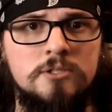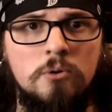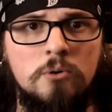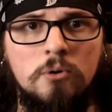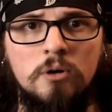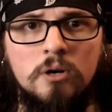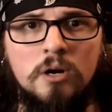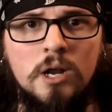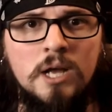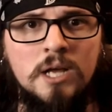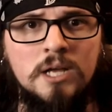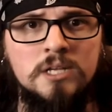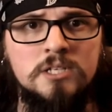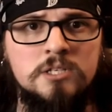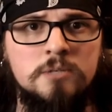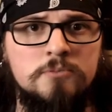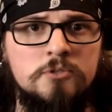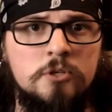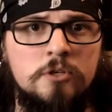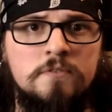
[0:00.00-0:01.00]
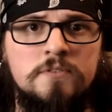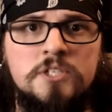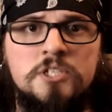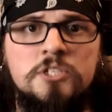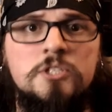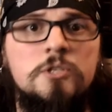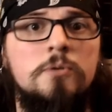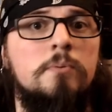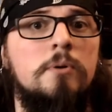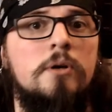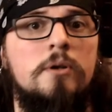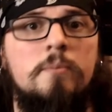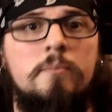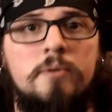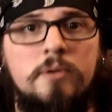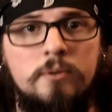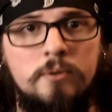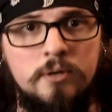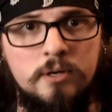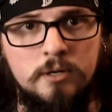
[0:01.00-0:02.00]
or some sort of
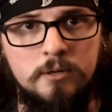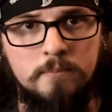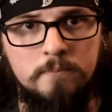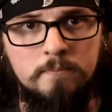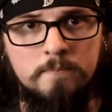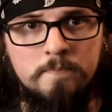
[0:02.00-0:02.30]
supercomputer.